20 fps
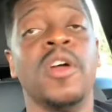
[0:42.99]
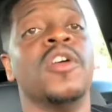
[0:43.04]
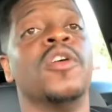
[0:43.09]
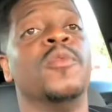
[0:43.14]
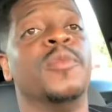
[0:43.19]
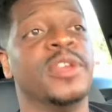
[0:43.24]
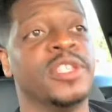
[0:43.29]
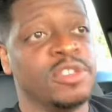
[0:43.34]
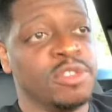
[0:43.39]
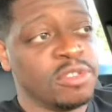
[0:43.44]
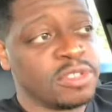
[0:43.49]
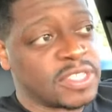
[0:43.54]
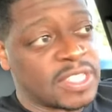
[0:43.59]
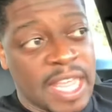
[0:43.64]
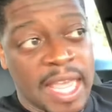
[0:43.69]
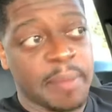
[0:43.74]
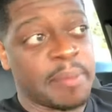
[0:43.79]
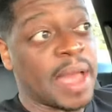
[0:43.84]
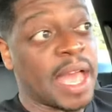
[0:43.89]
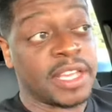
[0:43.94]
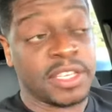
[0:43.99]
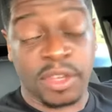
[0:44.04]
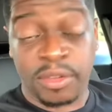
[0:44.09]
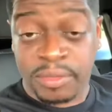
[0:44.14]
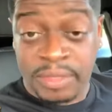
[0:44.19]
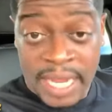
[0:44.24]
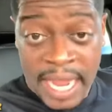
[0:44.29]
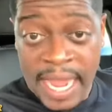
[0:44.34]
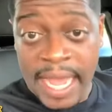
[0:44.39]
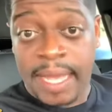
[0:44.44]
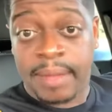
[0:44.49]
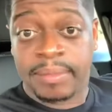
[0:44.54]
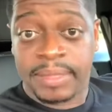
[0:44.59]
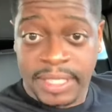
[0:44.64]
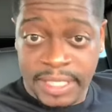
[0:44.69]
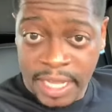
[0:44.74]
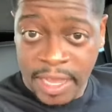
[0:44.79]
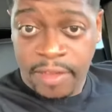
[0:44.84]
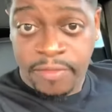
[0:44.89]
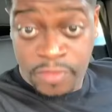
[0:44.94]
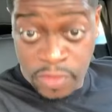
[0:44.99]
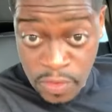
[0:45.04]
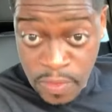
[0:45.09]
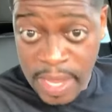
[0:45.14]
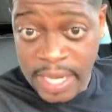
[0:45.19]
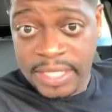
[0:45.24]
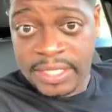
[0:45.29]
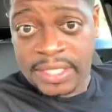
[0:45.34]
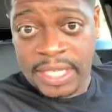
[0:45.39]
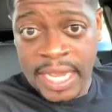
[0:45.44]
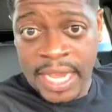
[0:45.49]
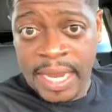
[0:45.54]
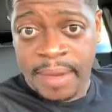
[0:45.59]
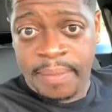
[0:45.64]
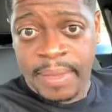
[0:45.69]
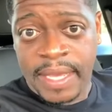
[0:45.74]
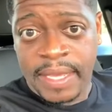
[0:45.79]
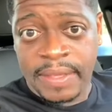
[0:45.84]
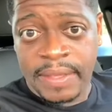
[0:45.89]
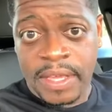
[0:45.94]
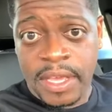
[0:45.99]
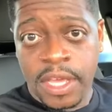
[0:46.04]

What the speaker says: when you stay by your damn self. You understand me?